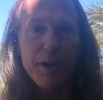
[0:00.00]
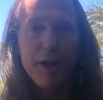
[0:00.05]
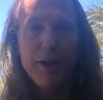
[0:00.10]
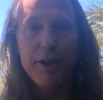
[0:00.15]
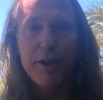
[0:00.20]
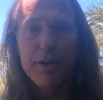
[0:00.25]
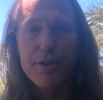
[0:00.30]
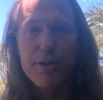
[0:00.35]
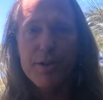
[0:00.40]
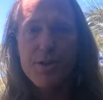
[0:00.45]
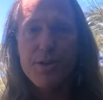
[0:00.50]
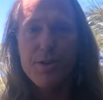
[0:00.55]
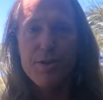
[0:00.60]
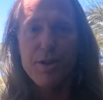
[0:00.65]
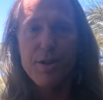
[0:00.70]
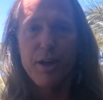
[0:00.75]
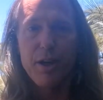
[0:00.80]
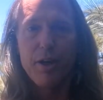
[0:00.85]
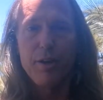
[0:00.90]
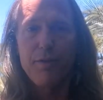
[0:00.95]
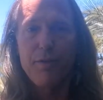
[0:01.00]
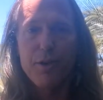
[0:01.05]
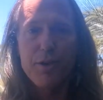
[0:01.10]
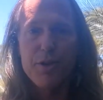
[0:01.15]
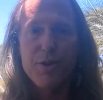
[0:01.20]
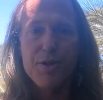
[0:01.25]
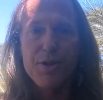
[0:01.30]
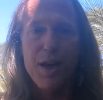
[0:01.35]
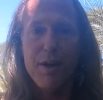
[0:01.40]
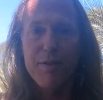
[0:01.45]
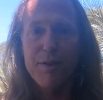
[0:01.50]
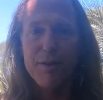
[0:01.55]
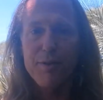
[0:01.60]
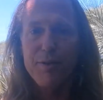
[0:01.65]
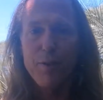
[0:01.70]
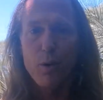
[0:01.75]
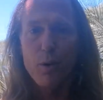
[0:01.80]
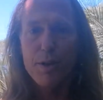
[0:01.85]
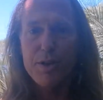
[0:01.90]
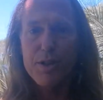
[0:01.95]
years, you know, if you're
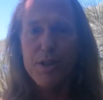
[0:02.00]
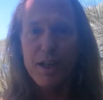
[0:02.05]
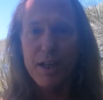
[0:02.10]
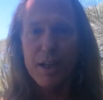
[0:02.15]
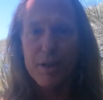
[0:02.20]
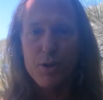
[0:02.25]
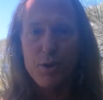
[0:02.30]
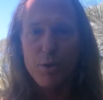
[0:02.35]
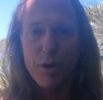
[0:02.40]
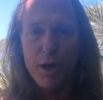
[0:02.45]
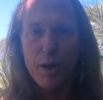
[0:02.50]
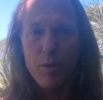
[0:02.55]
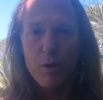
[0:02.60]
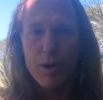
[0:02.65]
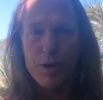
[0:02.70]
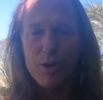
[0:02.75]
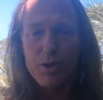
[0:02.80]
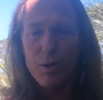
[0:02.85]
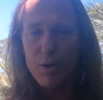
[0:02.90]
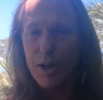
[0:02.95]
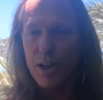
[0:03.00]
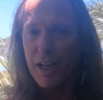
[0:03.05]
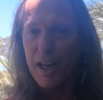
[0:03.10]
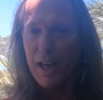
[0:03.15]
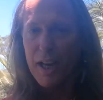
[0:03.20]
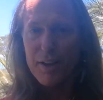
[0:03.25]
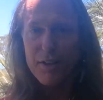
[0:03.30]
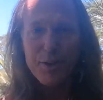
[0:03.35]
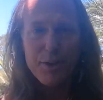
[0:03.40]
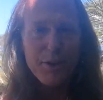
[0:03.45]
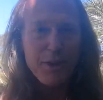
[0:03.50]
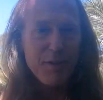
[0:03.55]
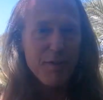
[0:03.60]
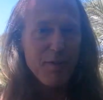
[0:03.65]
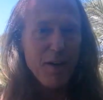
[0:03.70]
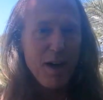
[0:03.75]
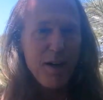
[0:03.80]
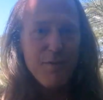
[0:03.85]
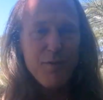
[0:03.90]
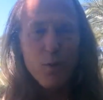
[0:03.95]
7, 14, 21, 28,
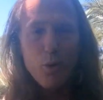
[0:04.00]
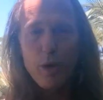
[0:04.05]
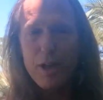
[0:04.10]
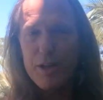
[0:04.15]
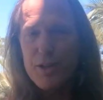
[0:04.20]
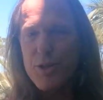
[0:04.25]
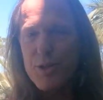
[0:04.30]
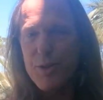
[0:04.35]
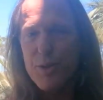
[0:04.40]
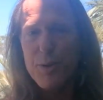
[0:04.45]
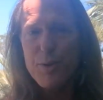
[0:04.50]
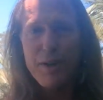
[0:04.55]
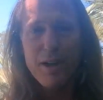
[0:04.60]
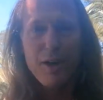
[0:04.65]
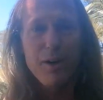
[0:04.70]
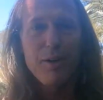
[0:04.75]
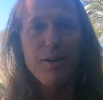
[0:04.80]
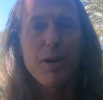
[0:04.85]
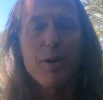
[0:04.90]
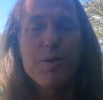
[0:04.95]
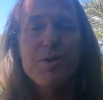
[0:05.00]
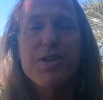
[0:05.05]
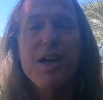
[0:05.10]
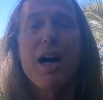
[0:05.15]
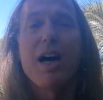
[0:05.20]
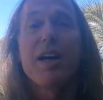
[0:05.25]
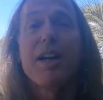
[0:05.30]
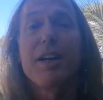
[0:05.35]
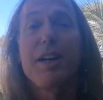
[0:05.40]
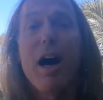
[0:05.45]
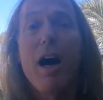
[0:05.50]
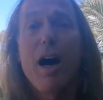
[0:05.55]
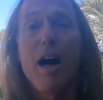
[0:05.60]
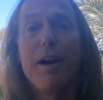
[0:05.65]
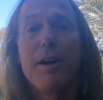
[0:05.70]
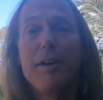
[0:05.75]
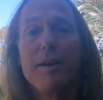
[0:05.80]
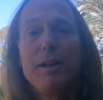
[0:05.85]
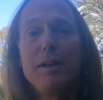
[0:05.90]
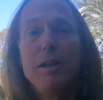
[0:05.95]
35, 42, you know, it goes on and
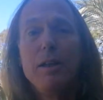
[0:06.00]
on.